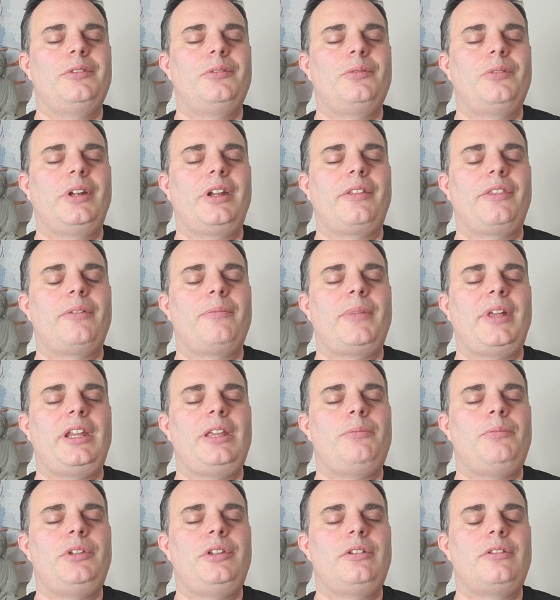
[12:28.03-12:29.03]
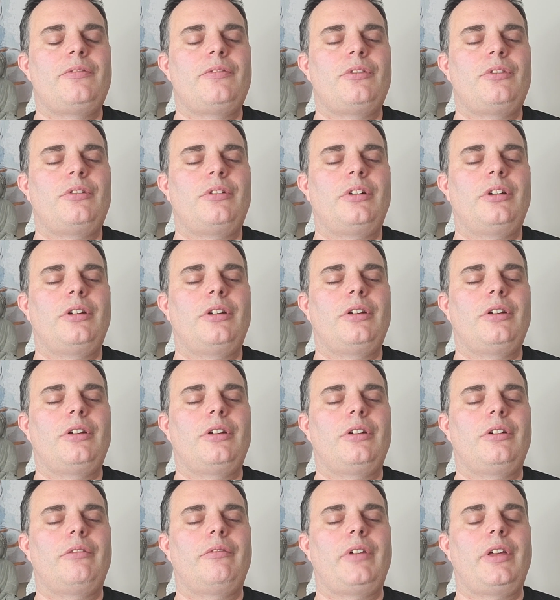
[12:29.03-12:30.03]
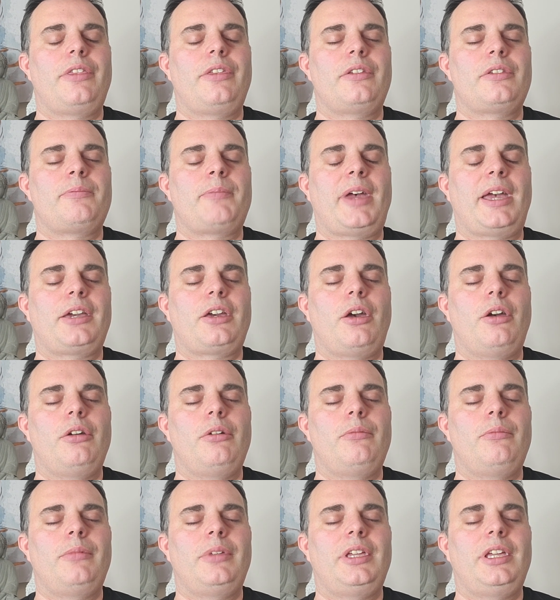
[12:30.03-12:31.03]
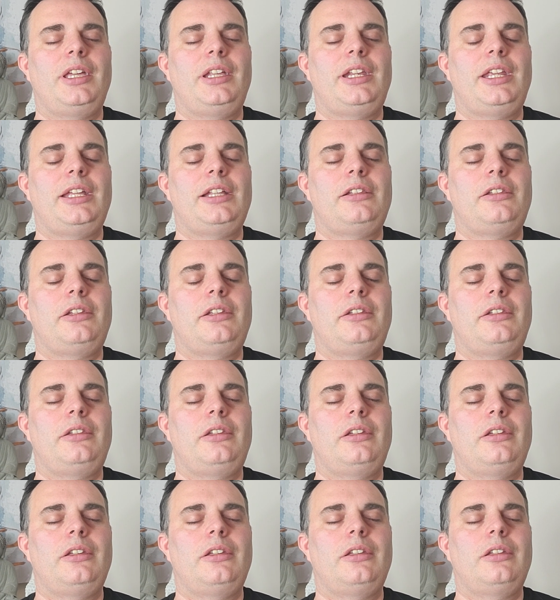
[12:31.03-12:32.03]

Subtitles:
one of the many beautiful rivers back home in England.